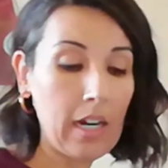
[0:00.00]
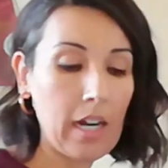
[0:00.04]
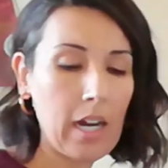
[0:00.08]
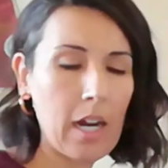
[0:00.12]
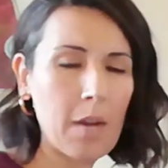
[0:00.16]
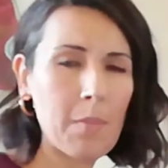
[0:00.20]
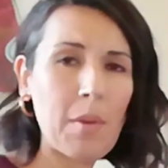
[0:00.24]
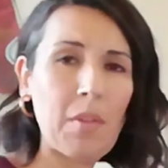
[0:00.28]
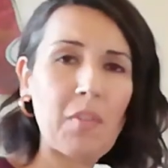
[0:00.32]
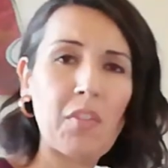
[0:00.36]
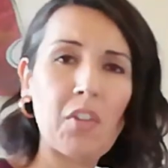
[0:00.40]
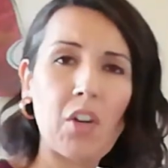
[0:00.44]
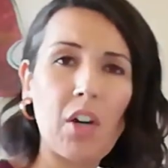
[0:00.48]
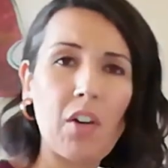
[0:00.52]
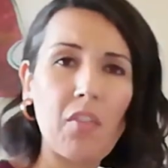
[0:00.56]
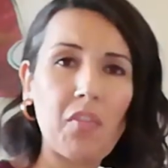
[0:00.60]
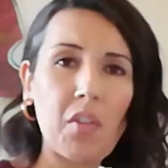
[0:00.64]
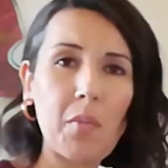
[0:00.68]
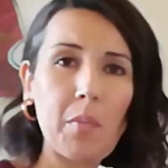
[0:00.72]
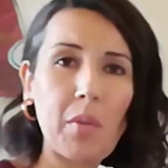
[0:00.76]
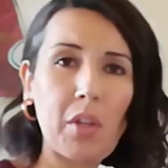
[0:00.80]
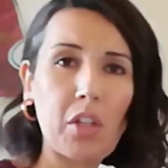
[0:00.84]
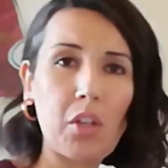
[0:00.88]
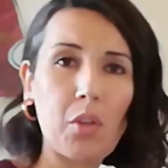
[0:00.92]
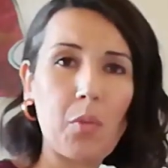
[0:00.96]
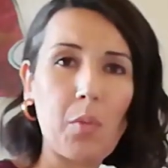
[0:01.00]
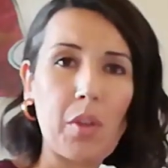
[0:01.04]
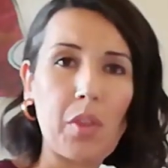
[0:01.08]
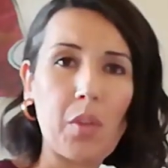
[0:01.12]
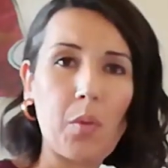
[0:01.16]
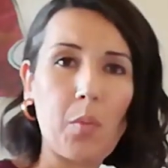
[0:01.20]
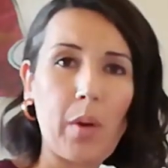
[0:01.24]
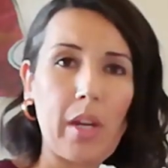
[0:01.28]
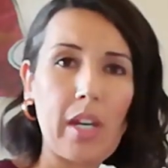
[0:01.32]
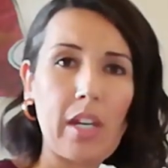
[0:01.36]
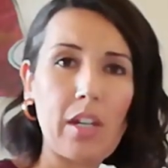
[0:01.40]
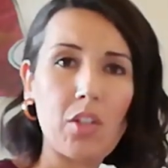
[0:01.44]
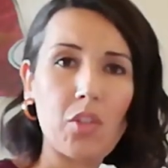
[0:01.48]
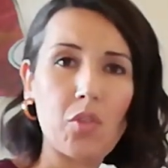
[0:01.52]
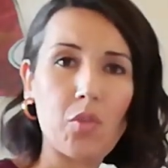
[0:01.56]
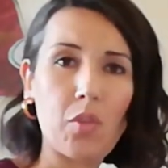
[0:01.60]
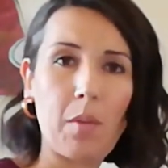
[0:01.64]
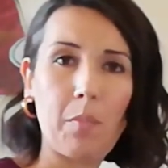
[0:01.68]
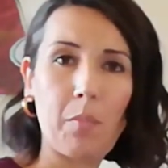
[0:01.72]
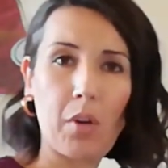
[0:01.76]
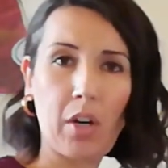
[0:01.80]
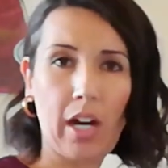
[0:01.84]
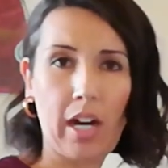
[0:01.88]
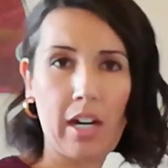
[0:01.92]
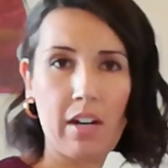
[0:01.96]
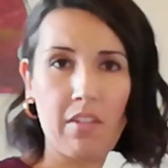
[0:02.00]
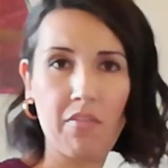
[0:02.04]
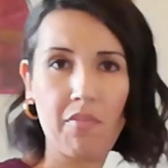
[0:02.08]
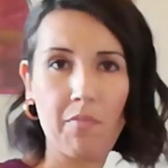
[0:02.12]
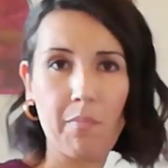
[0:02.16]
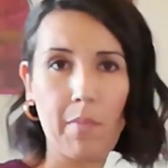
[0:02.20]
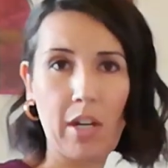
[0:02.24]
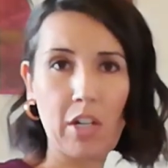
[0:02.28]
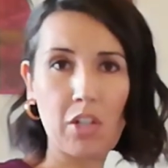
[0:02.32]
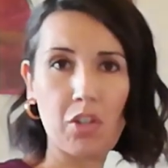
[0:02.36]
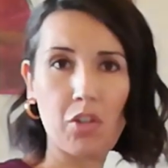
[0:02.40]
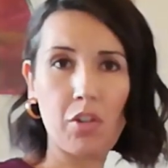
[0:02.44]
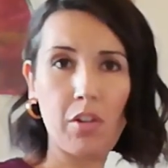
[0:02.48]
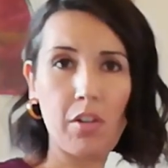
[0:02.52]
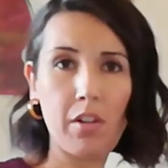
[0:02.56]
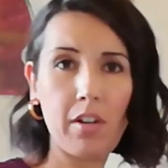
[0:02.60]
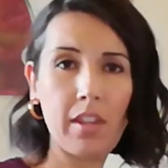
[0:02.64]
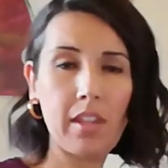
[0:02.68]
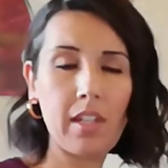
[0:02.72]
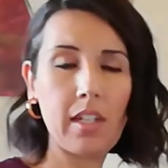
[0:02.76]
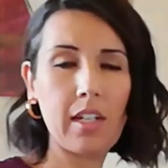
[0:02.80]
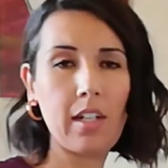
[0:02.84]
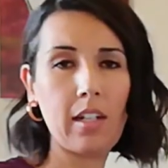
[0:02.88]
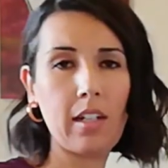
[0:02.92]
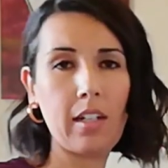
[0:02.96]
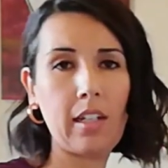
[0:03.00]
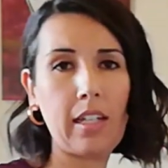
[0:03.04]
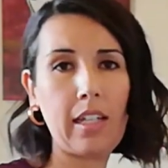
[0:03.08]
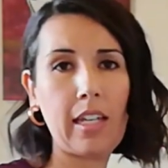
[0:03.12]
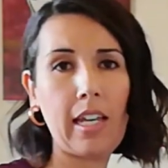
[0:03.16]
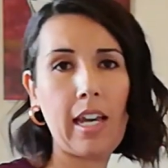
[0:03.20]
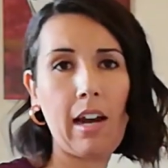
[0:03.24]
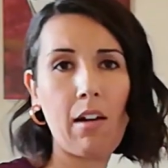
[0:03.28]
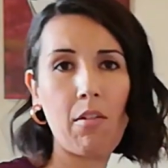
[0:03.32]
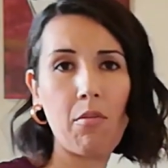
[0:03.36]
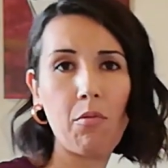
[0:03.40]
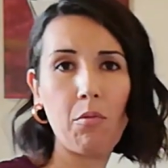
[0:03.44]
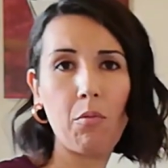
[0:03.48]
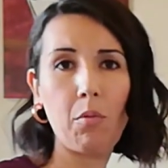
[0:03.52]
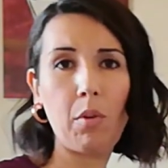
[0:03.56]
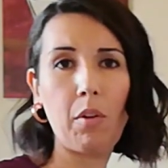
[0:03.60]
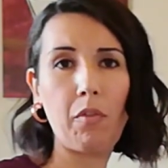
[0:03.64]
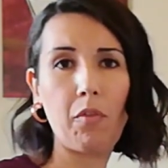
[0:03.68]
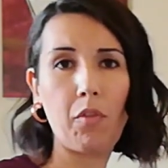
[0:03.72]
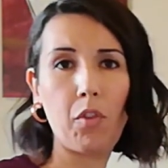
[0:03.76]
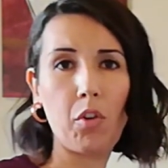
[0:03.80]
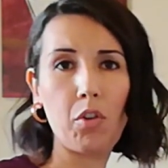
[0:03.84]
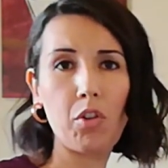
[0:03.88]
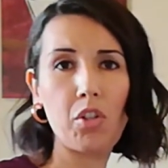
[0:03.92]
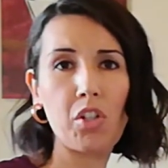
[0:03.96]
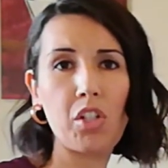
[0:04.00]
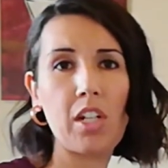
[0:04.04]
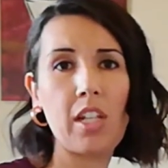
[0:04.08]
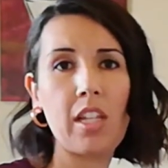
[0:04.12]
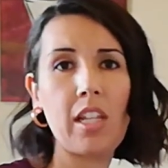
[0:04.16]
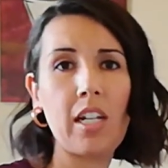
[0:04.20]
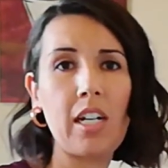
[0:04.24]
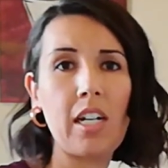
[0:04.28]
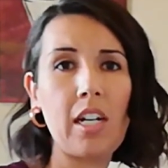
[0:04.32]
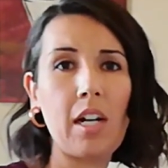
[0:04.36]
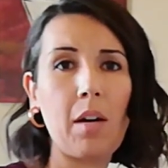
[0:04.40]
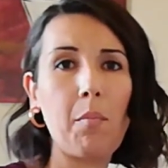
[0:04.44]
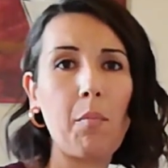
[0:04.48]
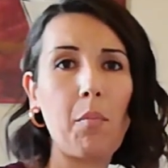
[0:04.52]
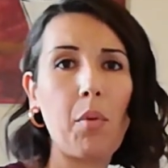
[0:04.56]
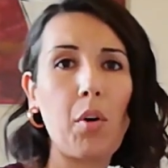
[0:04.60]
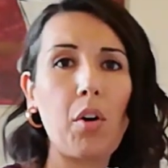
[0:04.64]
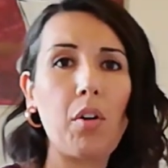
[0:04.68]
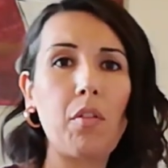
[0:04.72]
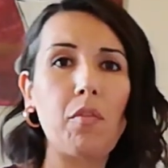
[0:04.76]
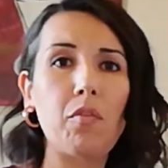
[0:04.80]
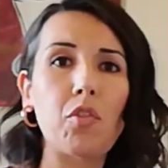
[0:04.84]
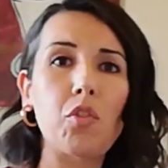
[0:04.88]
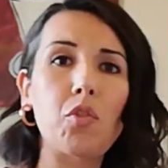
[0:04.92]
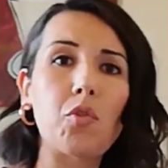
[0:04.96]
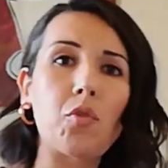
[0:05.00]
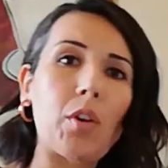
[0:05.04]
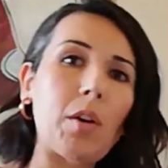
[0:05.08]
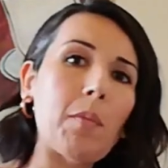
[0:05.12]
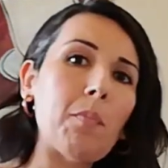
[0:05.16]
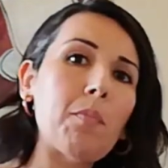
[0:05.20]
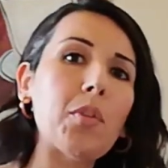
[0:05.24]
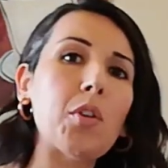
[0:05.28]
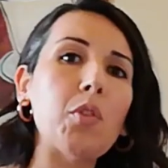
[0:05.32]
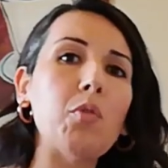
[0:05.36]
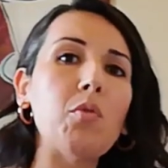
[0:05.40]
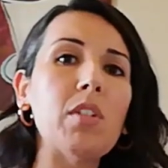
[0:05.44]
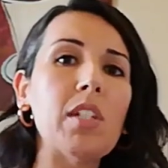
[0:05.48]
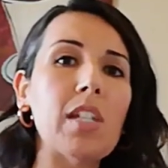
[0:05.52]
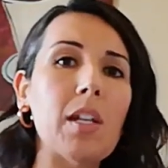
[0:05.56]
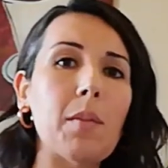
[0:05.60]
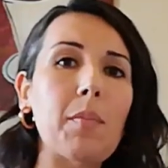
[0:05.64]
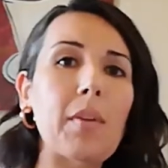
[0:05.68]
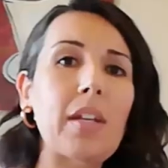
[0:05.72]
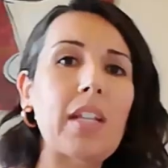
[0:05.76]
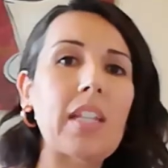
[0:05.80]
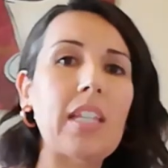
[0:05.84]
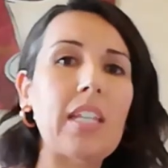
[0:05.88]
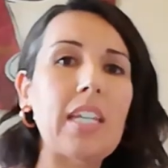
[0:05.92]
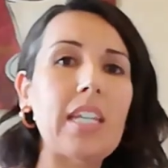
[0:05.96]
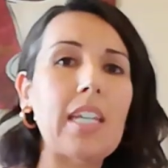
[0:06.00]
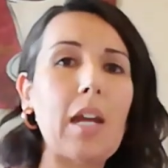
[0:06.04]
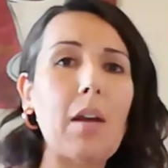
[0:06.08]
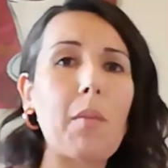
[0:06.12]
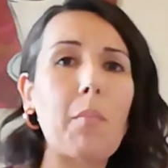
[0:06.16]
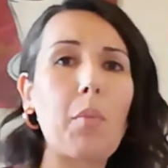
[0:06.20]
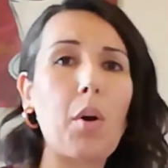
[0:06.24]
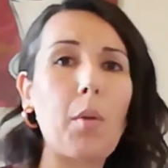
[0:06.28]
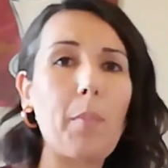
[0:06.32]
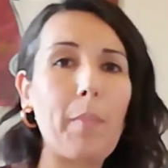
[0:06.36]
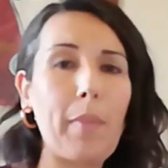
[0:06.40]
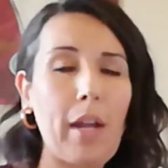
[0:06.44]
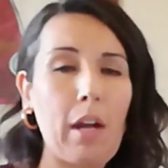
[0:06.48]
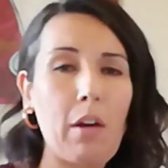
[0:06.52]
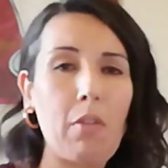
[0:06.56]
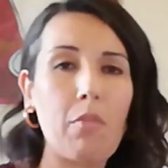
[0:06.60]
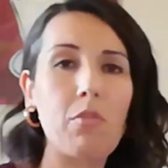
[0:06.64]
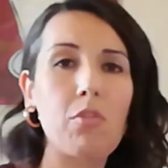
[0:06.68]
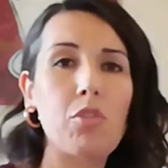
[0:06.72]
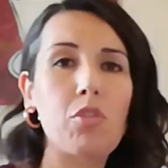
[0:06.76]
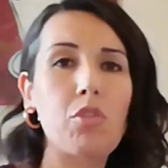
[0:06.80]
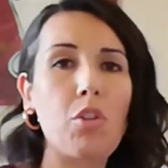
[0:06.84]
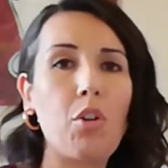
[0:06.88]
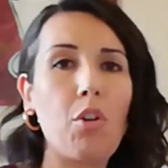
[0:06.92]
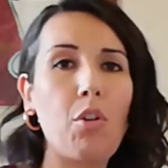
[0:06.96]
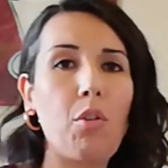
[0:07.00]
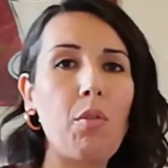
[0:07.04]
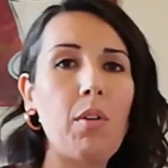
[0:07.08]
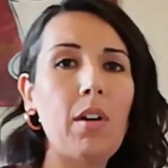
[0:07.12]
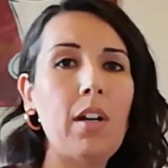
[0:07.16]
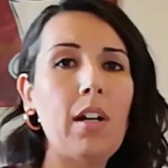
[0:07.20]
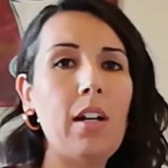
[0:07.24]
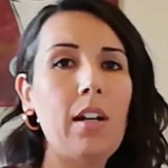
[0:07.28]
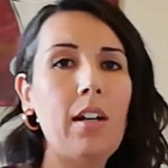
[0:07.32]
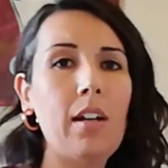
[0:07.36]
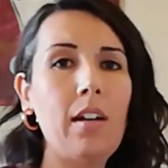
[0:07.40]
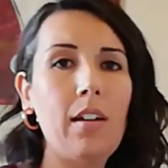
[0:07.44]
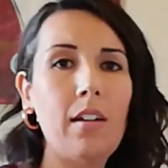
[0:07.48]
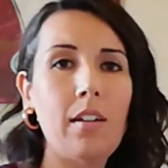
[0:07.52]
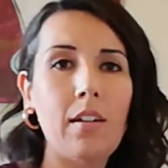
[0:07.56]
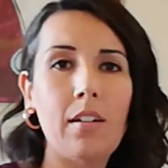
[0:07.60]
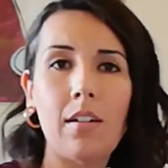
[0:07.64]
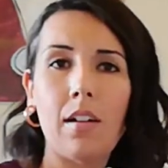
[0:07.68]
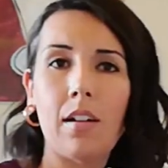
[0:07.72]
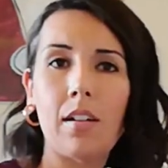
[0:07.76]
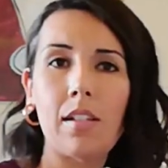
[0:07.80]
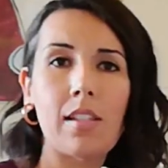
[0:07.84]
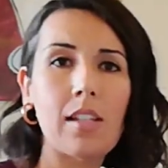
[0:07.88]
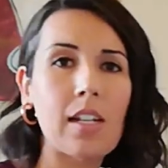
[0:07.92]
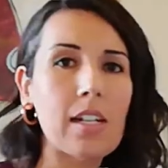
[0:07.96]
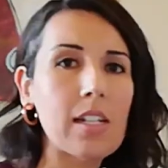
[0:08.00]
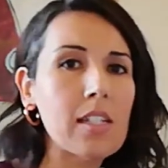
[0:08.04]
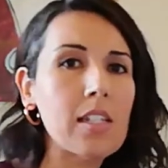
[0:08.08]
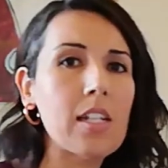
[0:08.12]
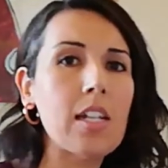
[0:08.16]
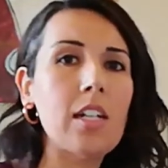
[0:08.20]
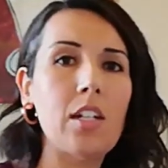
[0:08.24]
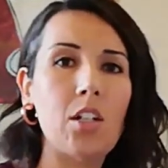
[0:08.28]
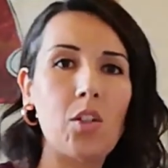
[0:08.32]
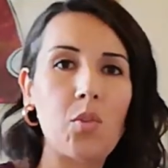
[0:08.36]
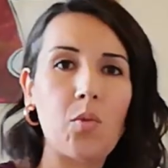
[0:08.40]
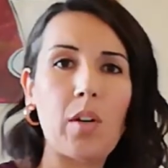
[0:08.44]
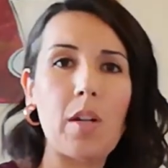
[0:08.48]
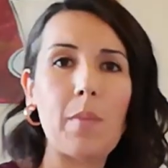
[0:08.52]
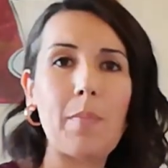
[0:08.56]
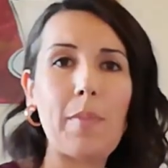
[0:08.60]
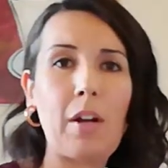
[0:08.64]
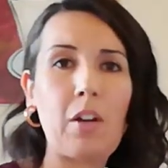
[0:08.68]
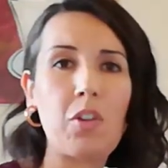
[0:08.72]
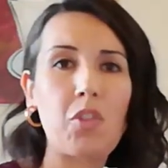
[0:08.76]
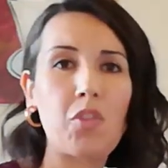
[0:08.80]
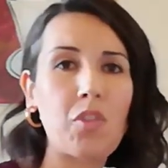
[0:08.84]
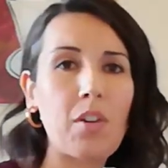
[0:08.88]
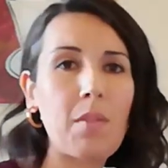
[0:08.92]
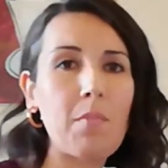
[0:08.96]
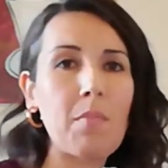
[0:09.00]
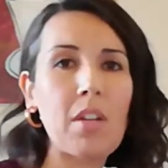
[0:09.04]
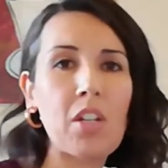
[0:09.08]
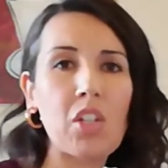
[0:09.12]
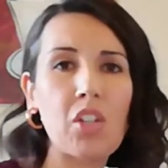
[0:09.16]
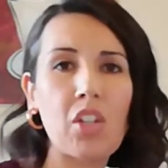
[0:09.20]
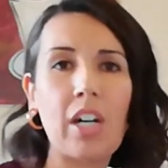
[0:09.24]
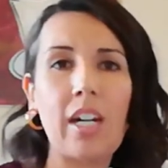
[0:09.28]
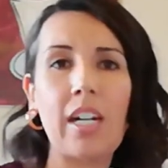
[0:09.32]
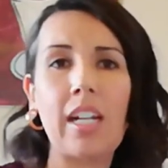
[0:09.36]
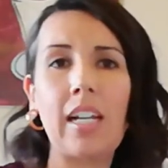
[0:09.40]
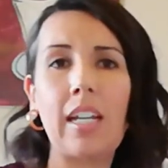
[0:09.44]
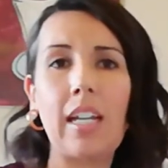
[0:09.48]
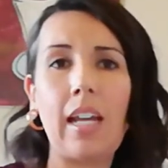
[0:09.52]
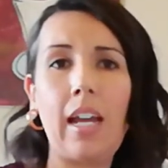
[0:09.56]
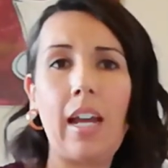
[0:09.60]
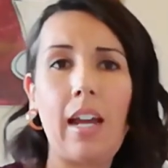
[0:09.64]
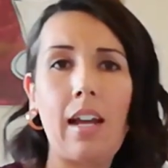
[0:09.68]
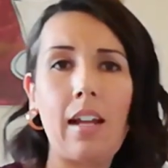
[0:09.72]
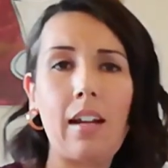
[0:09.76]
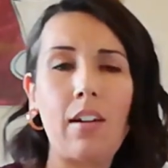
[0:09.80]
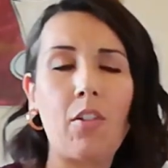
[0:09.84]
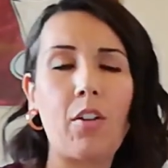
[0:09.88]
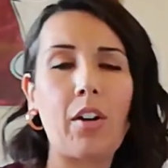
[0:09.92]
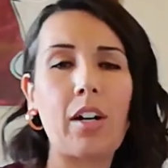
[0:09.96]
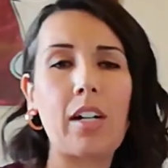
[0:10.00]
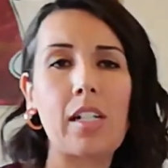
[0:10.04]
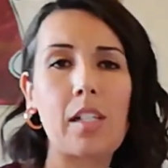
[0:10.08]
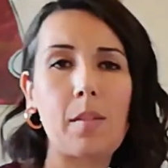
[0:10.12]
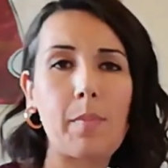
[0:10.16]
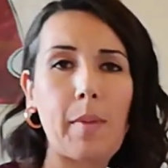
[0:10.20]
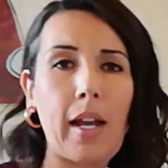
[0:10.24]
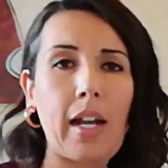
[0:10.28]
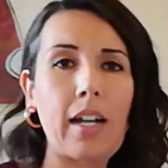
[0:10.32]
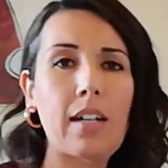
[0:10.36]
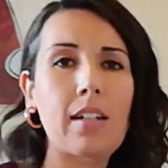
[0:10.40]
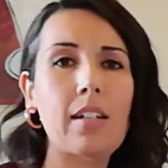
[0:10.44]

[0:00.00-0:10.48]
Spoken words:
if you're not familiar with the way shrimp are kind of measured, the count refers to the number of shrimp you typically get per pound. So 16 to 20 pound shrimp means you're going to get or expect